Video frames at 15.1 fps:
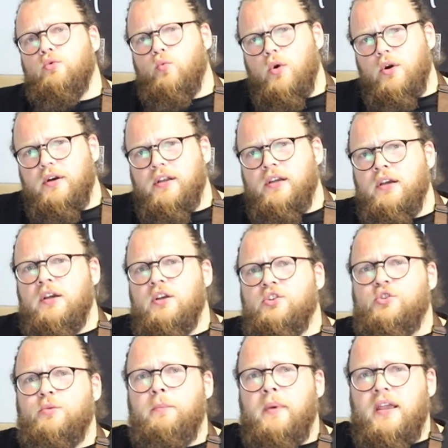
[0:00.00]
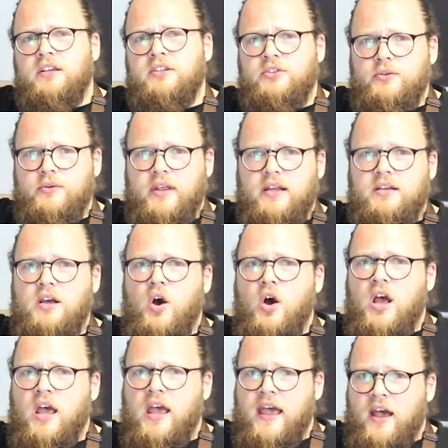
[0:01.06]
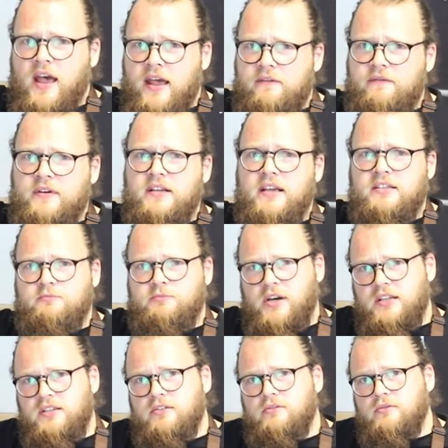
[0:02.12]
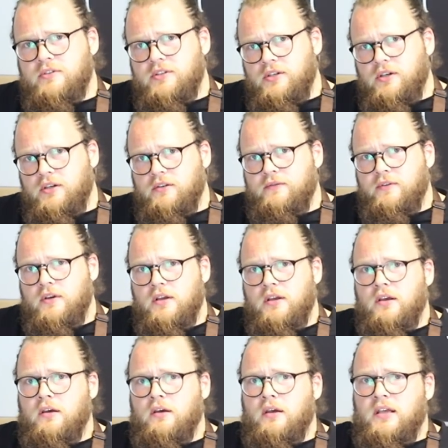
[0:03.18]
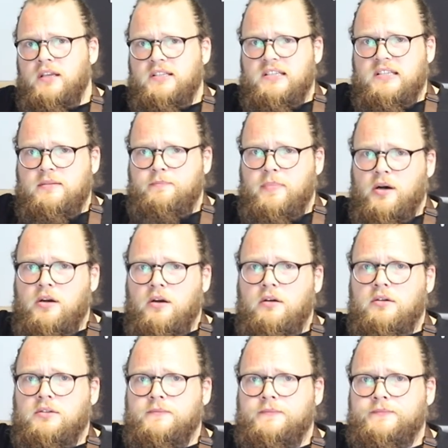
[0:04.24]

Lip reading: work to make sure that every espresso you serve is spot on.